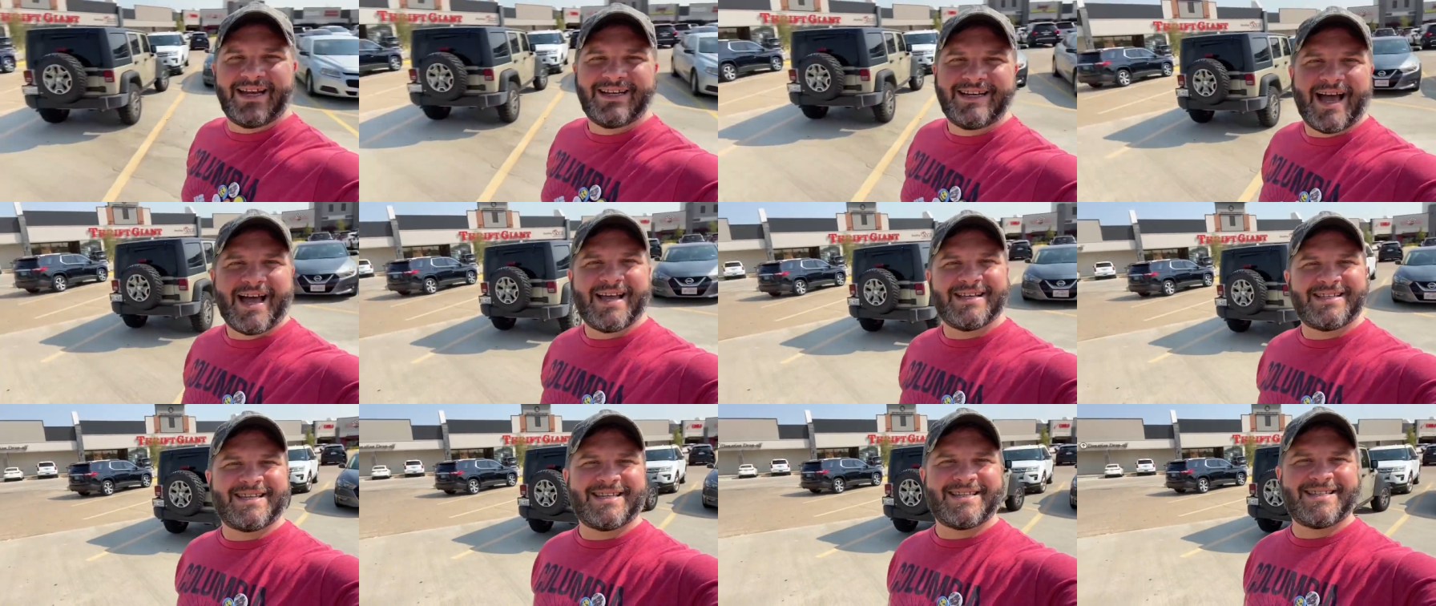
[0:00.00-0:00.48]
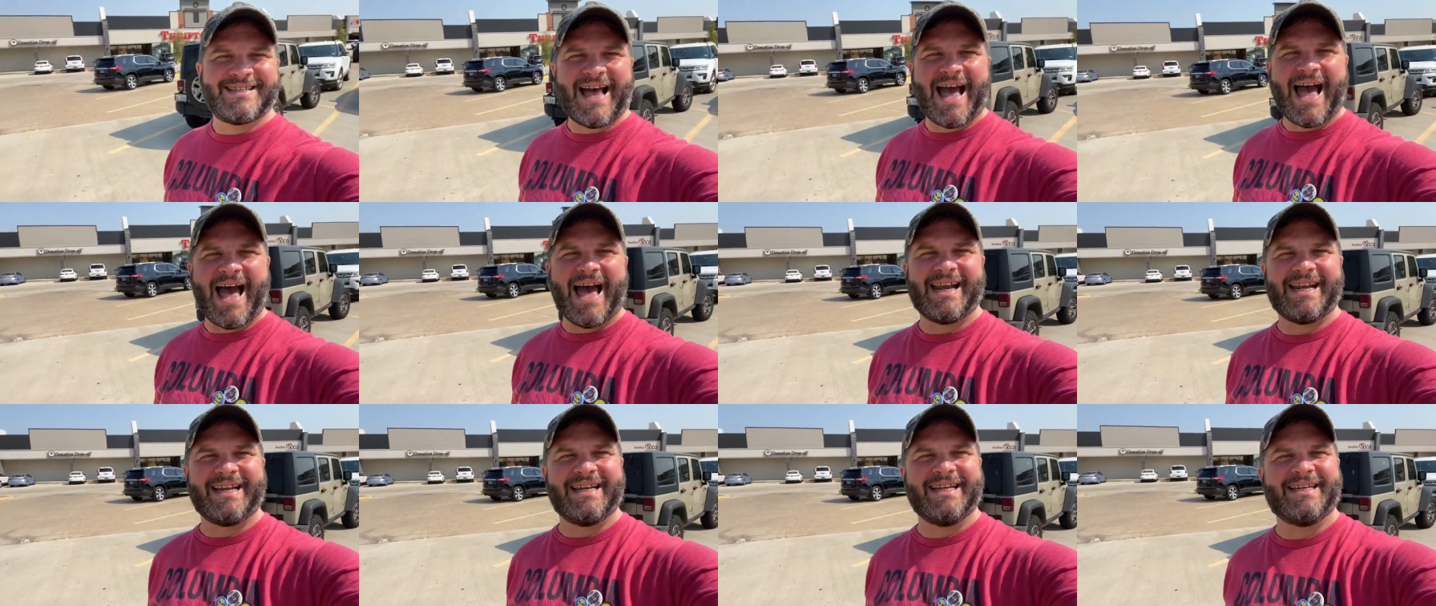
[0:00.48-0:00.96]

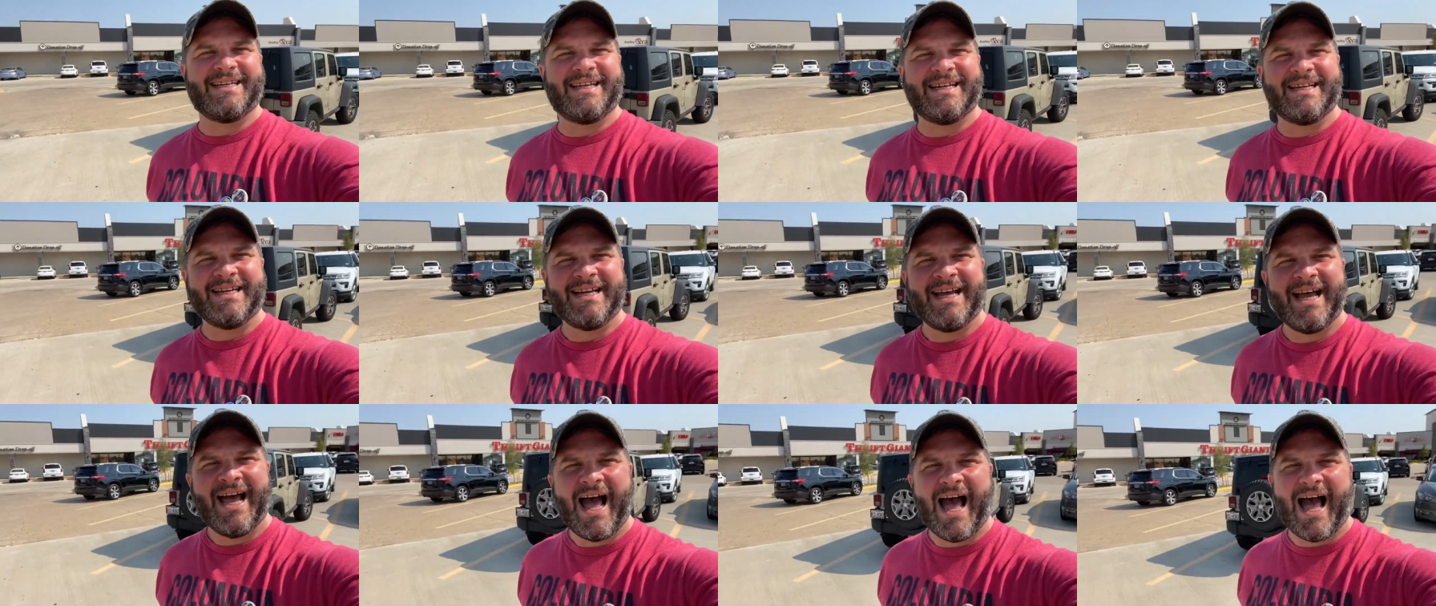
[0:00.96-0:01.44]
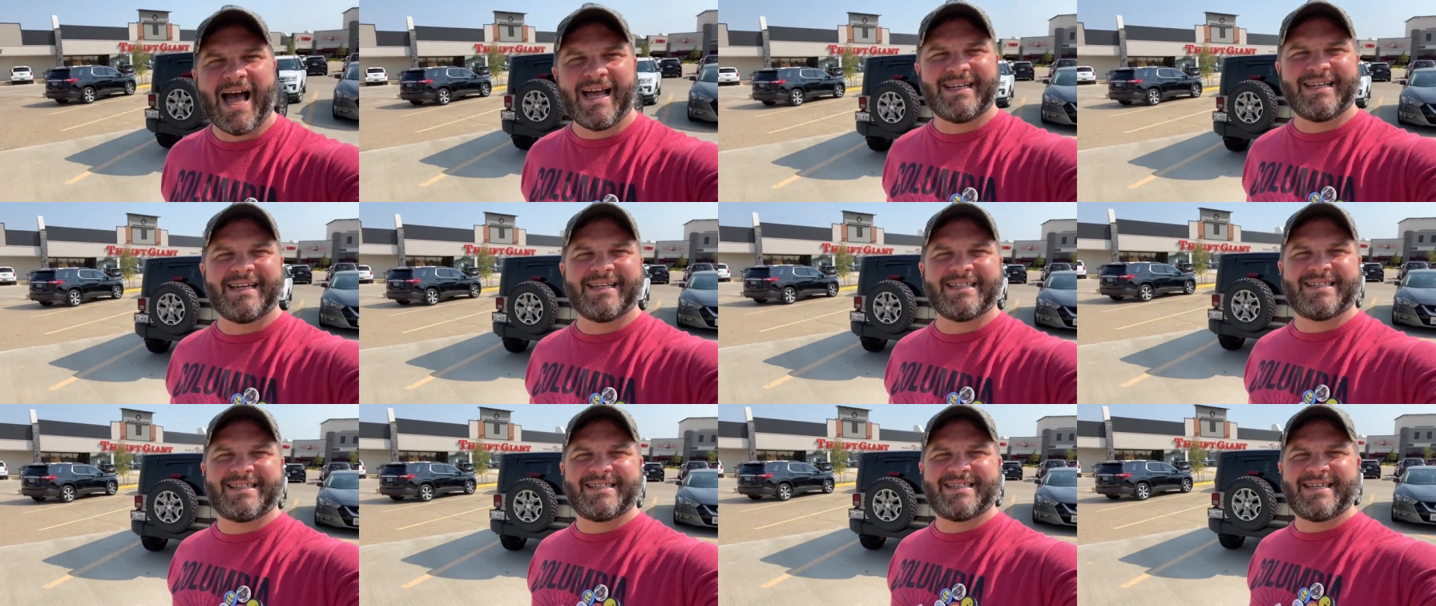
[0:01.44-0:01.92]
decided, I
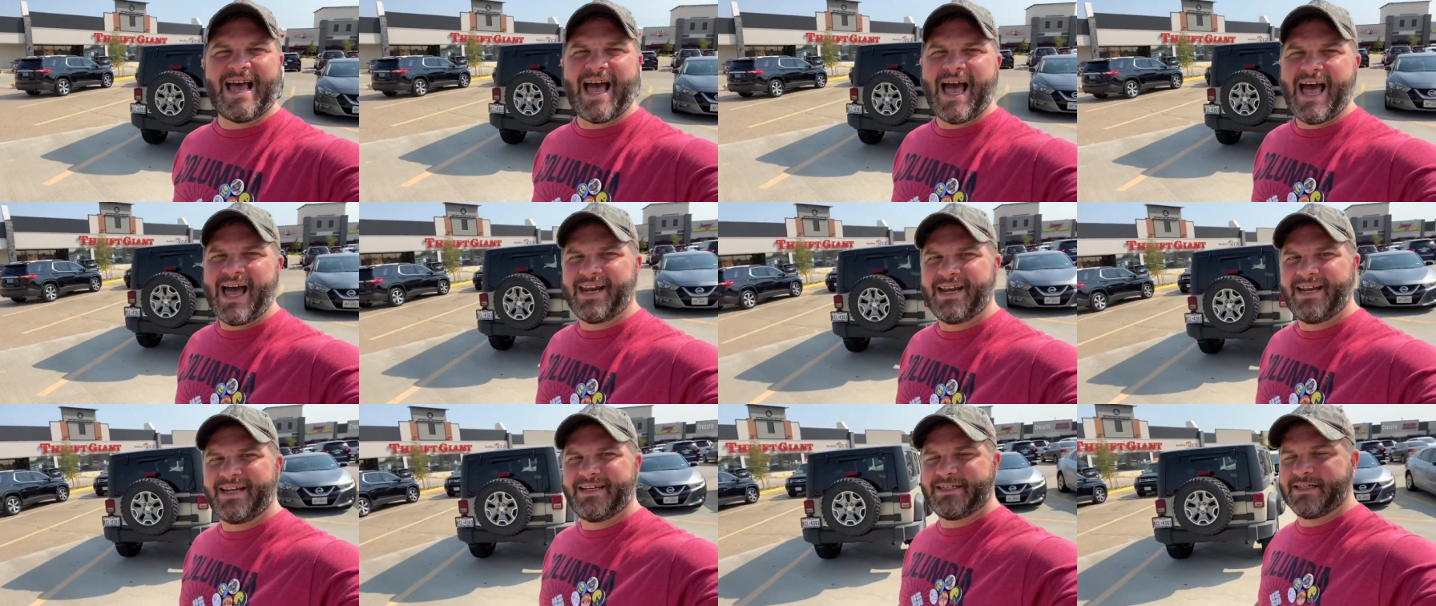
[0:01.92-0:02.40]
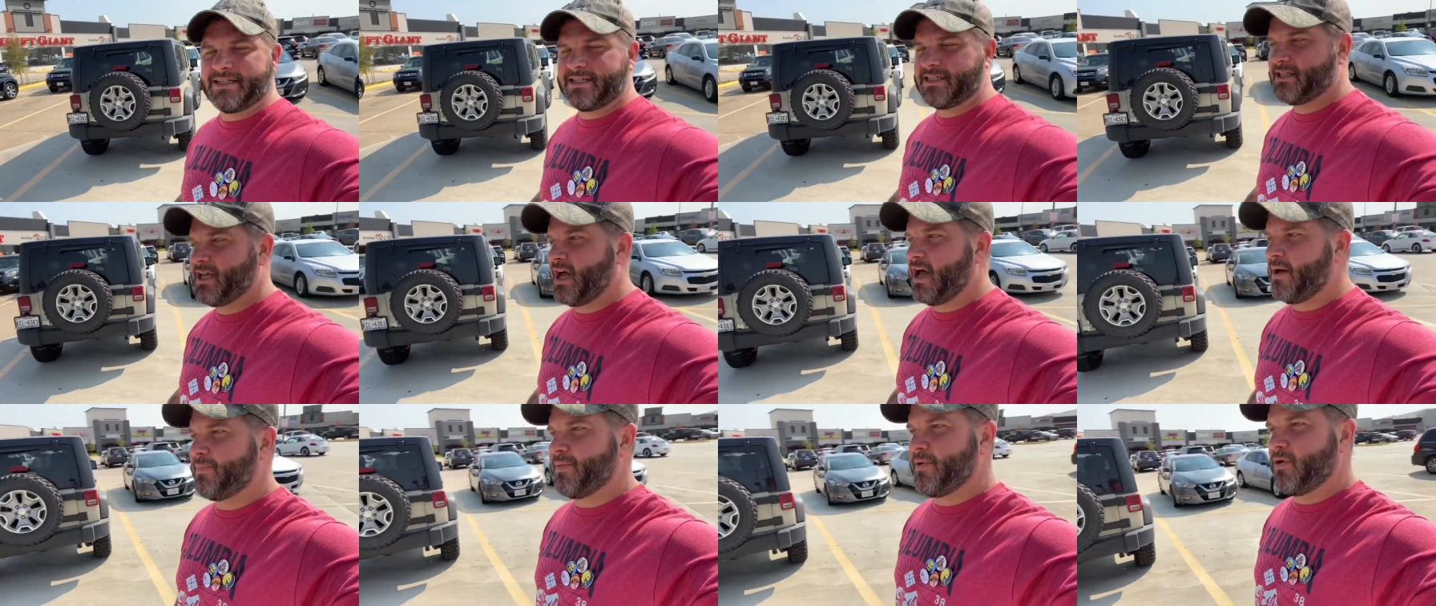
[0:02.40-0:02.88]
decided to
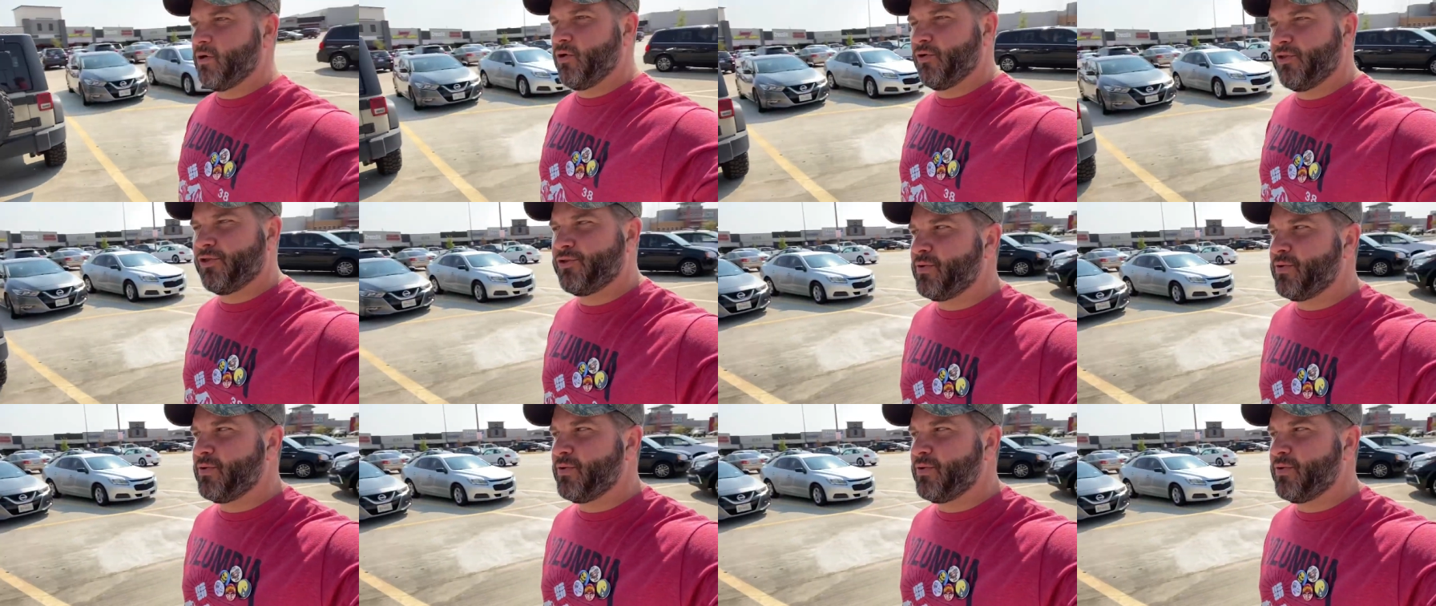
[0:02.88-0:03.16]
stop at Old